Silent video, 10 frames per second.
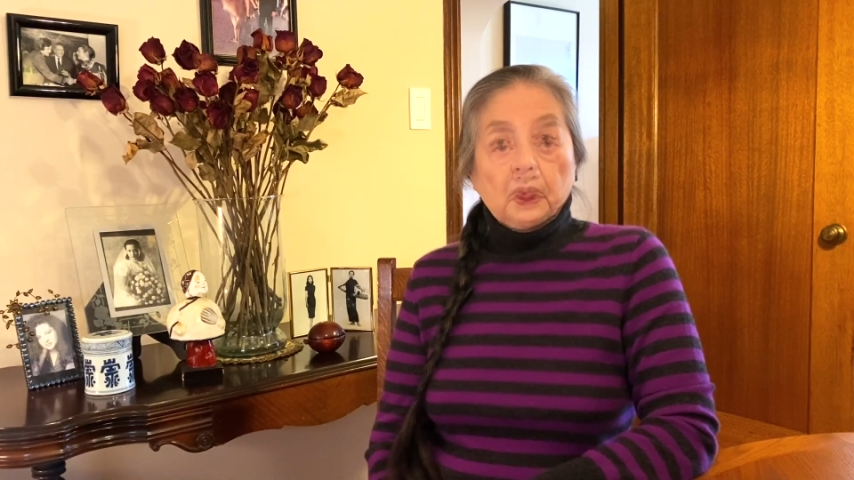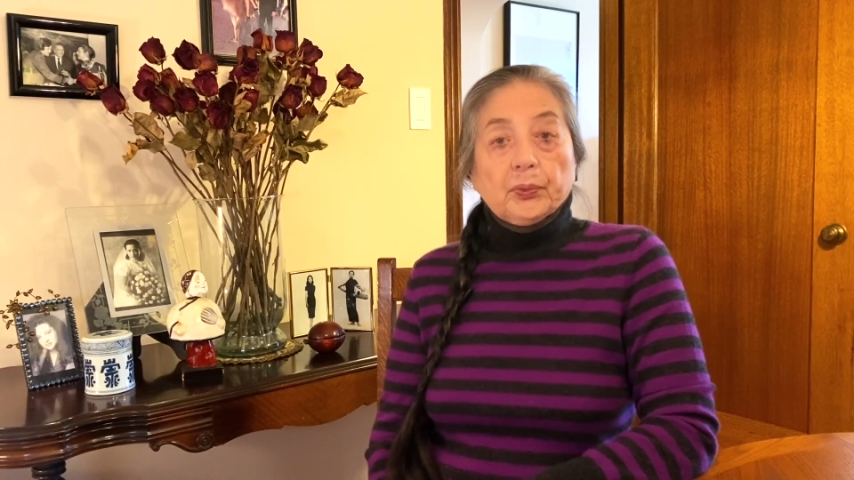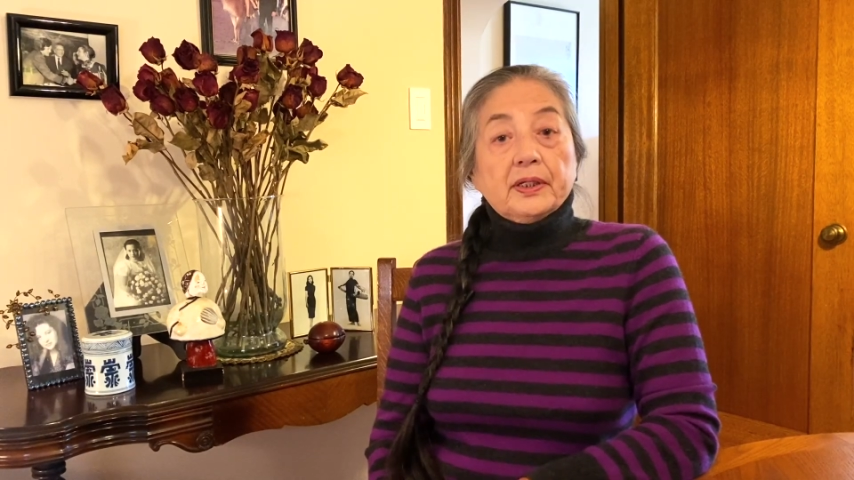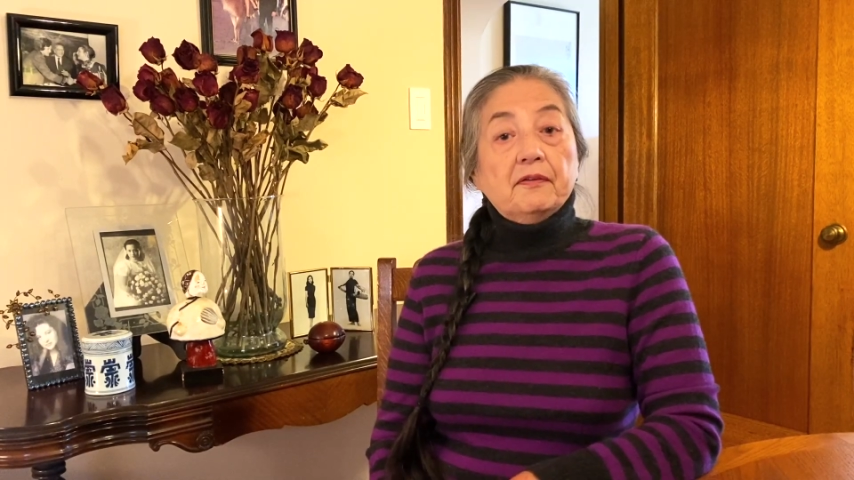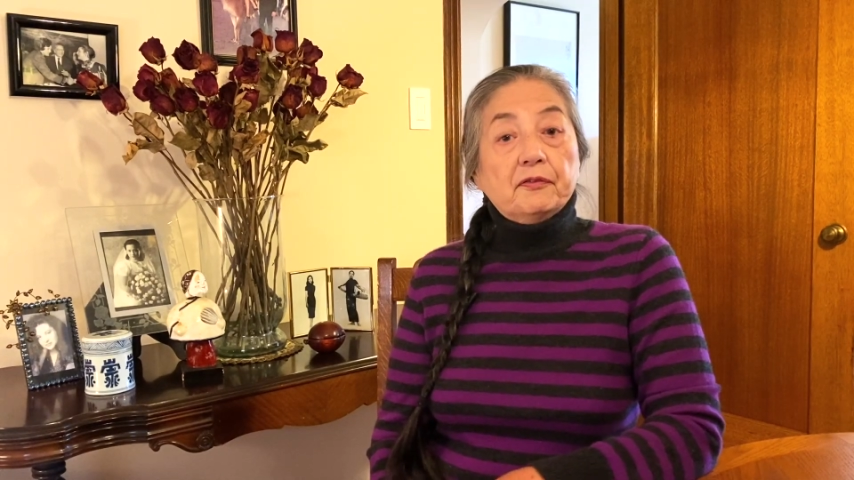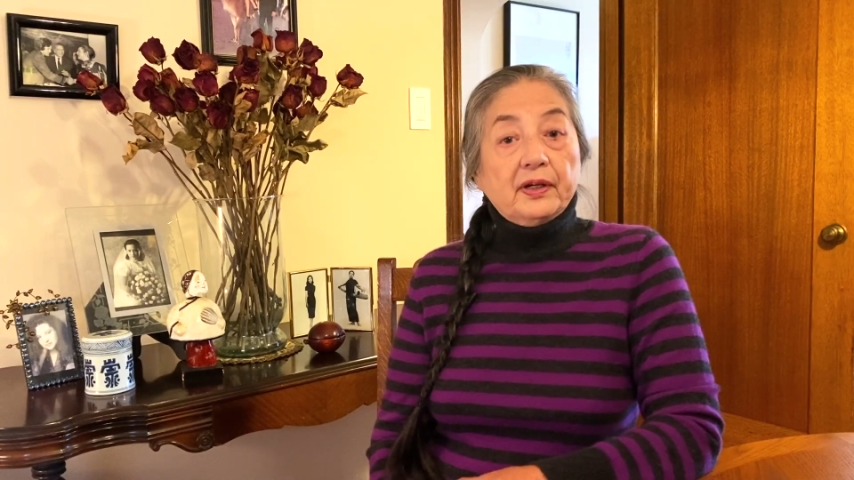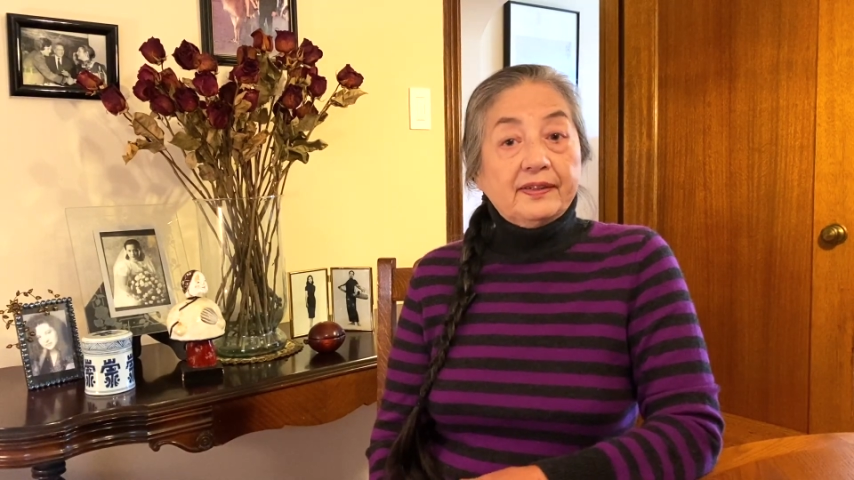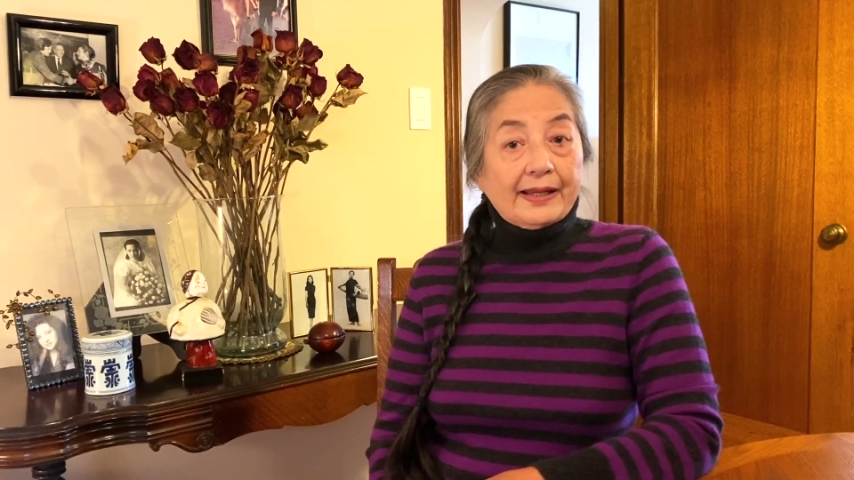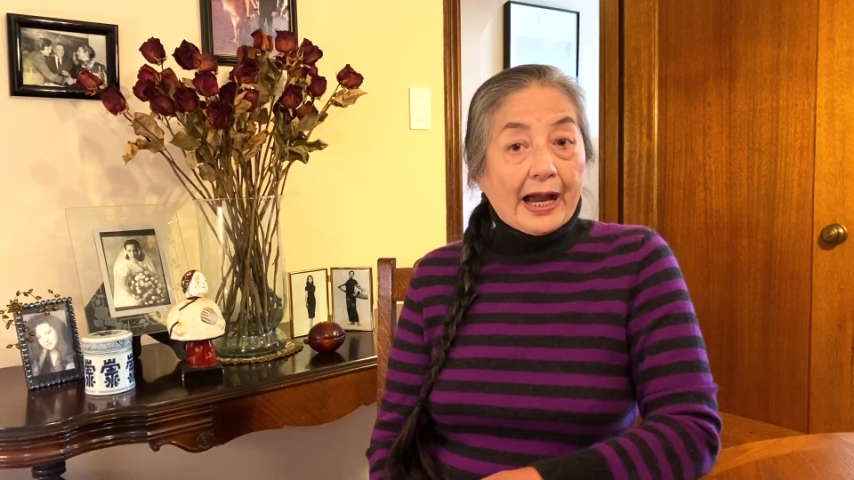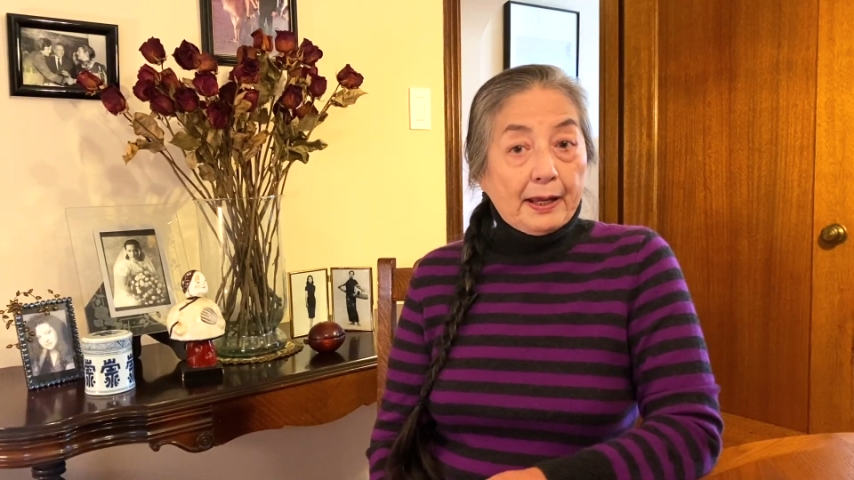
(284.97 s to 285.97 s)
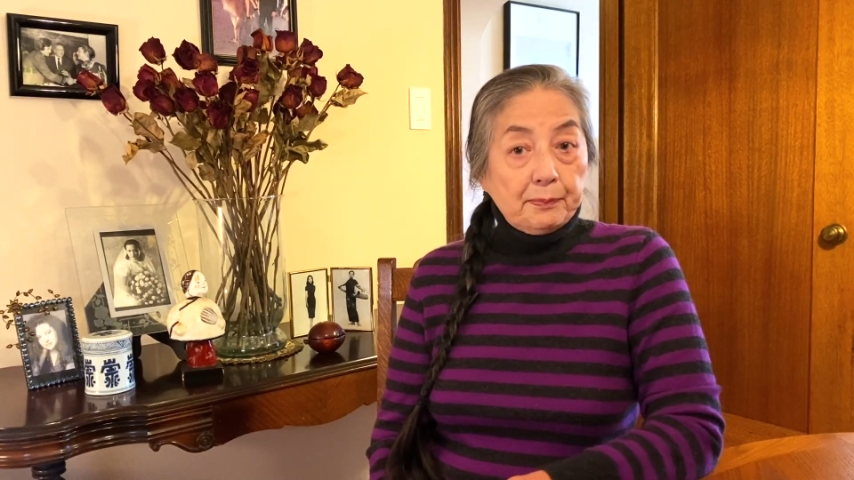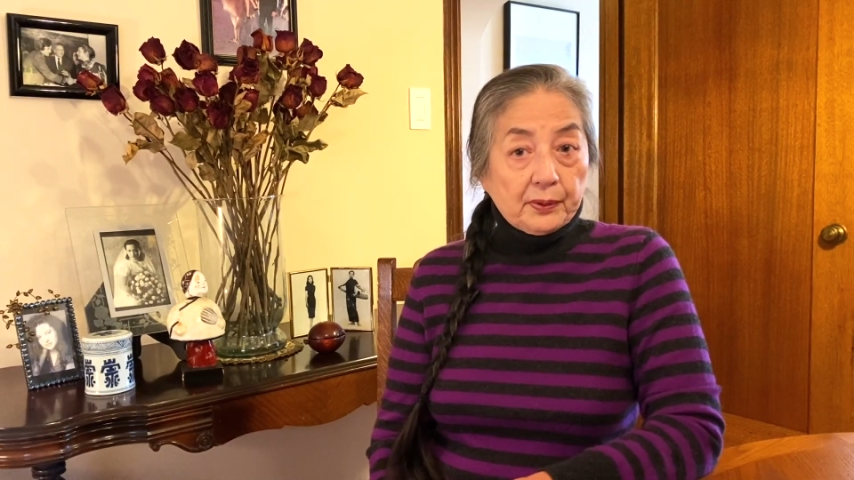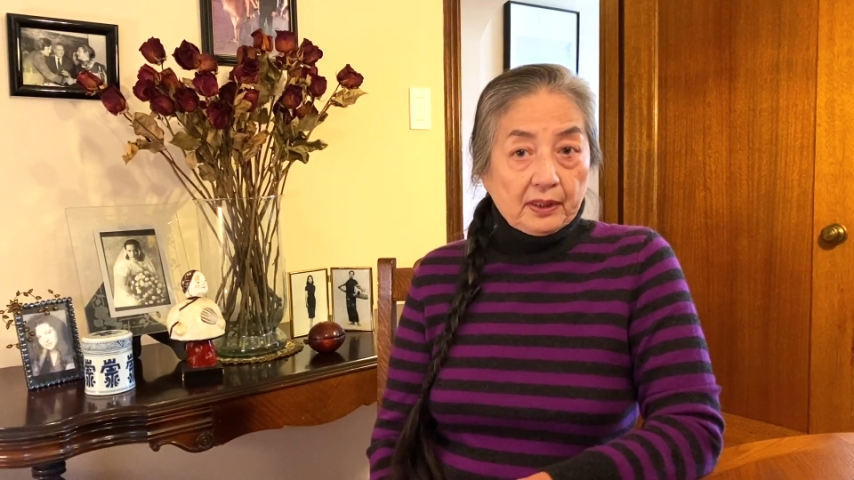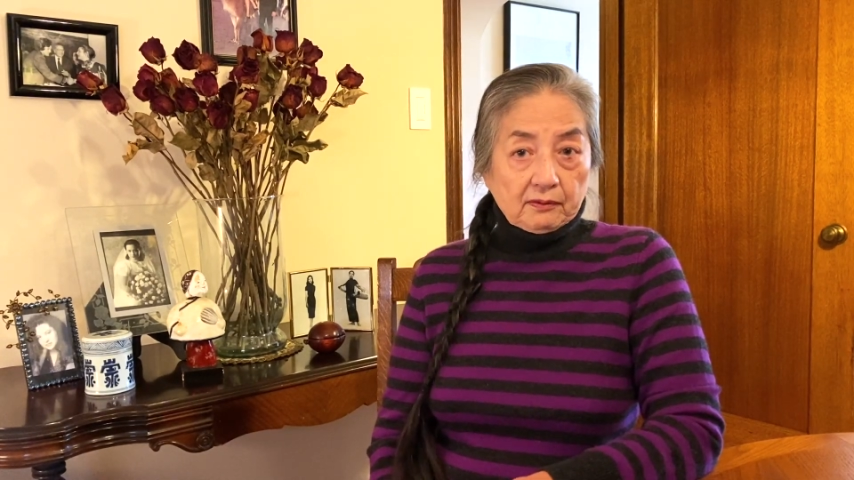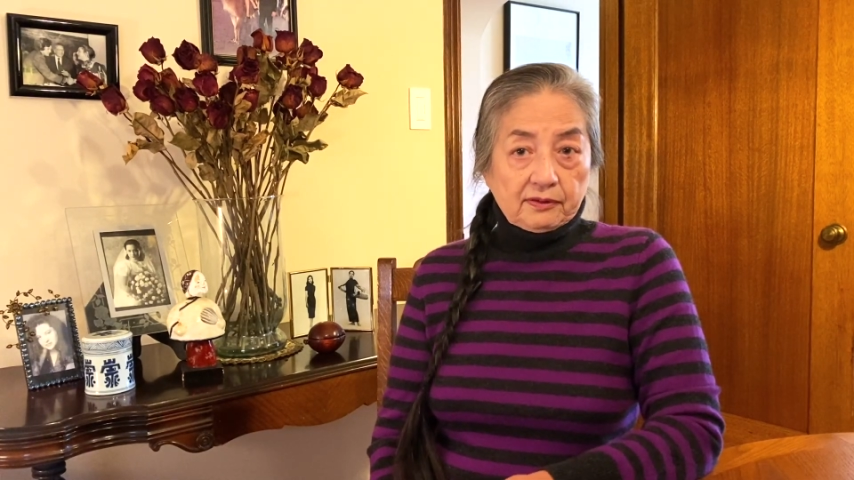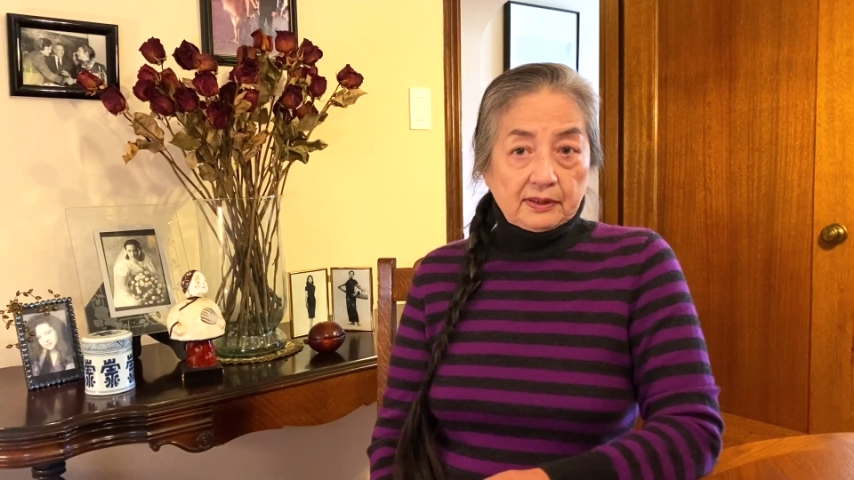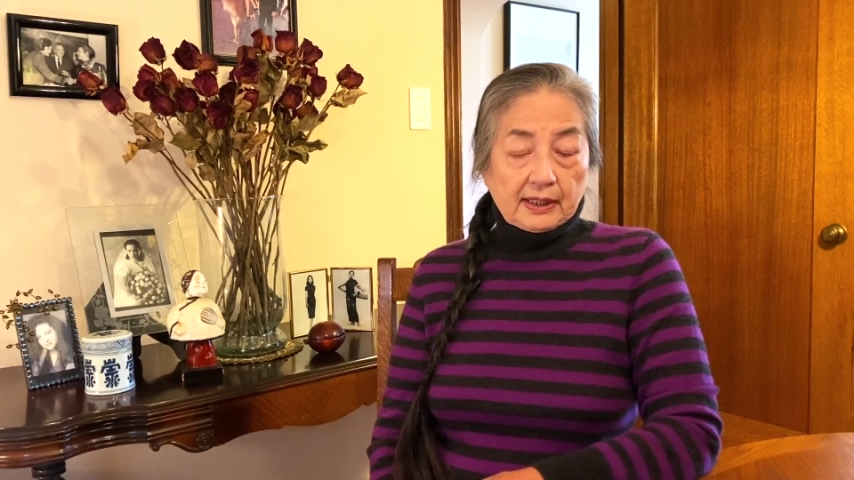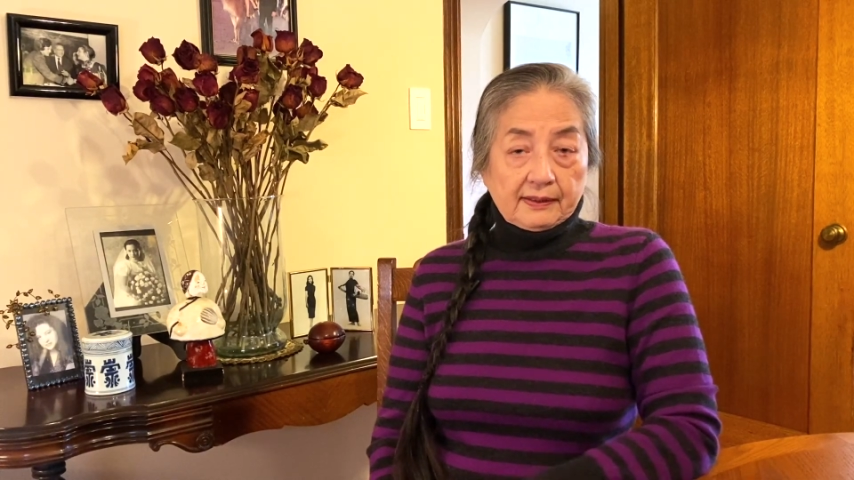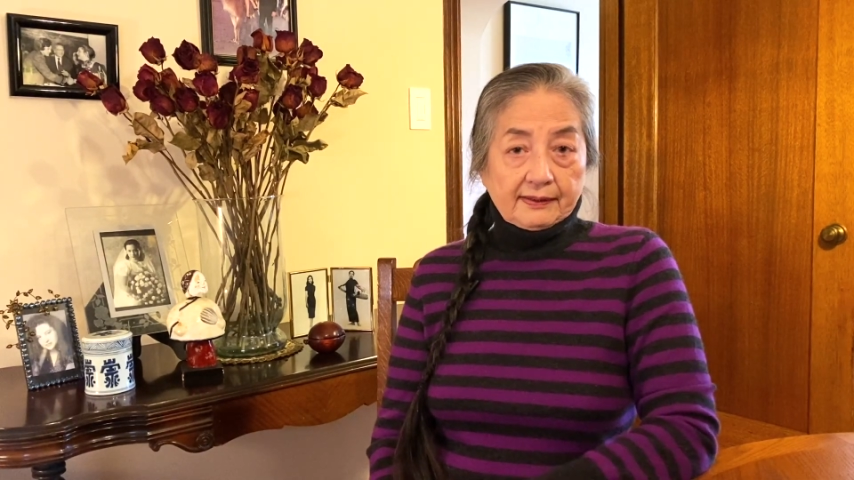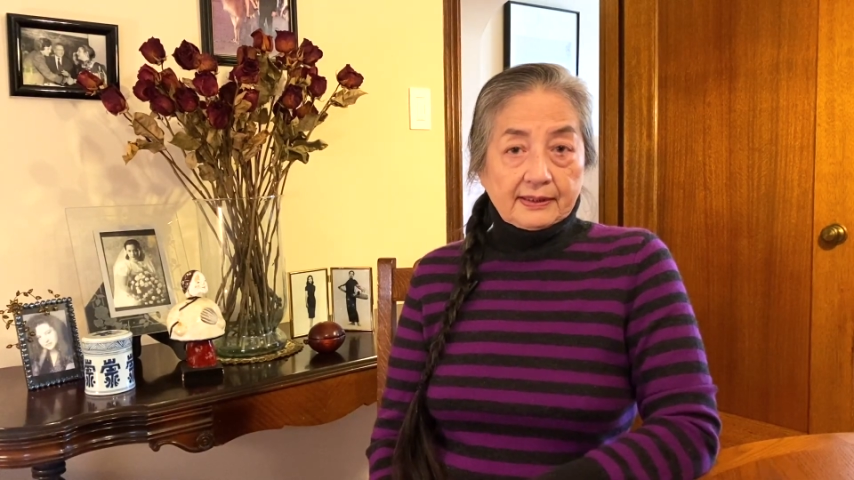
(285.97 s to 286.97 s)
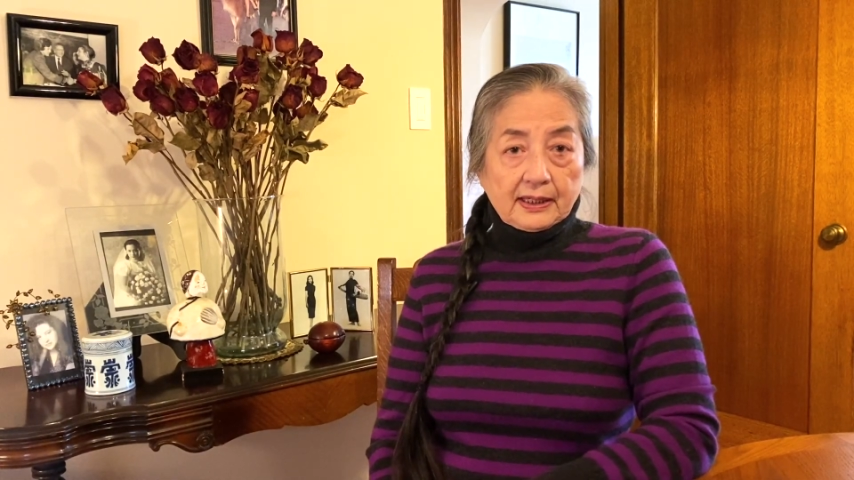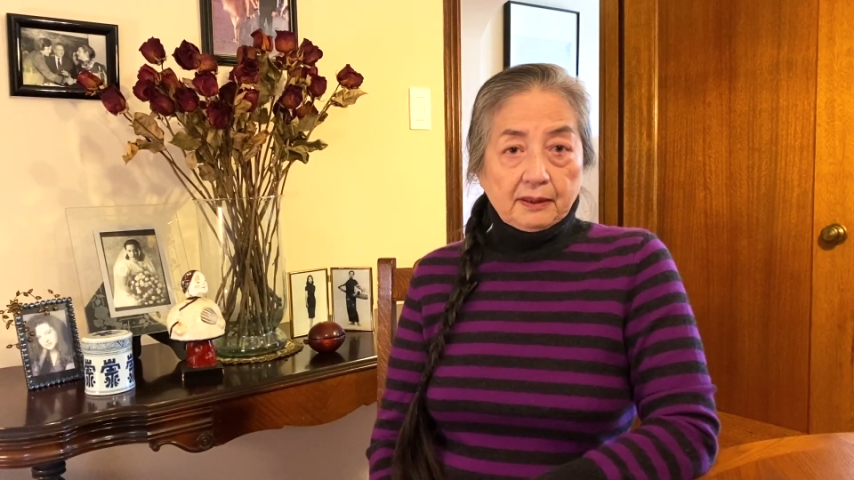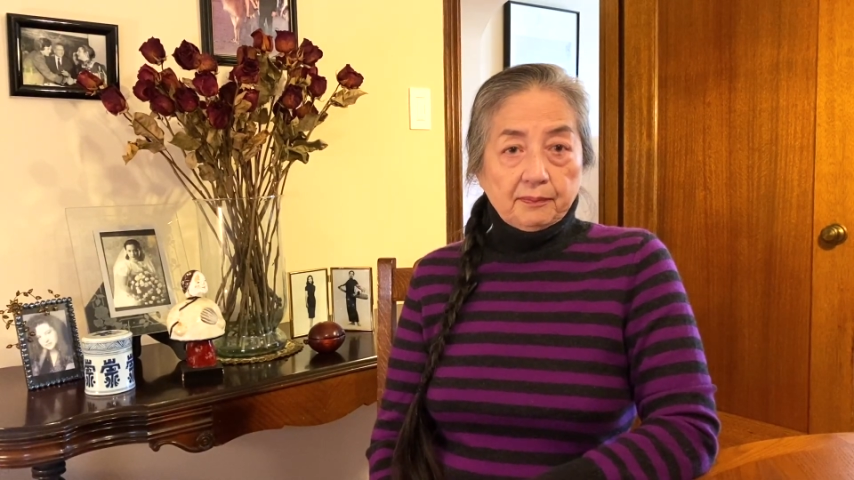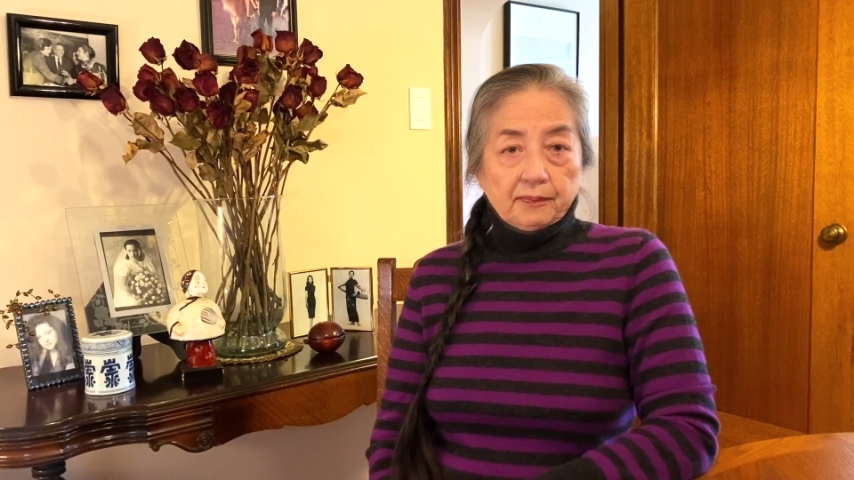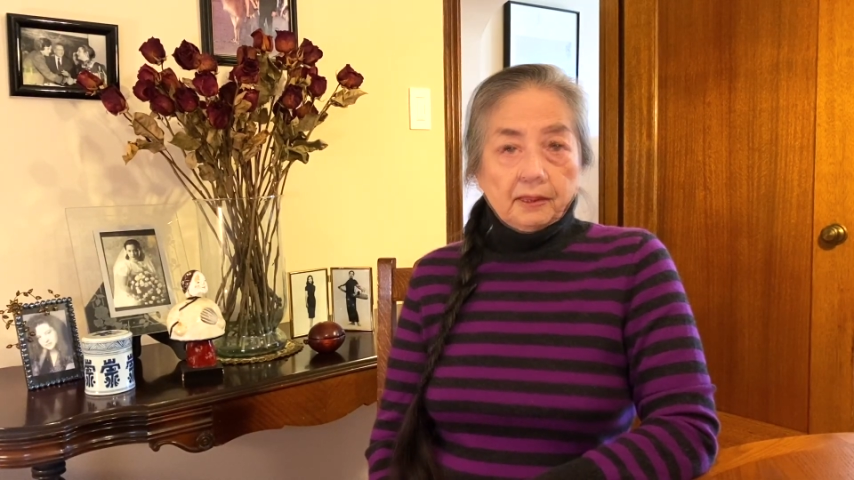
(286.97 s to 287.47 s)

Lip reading: would have raised eyebrows at the time,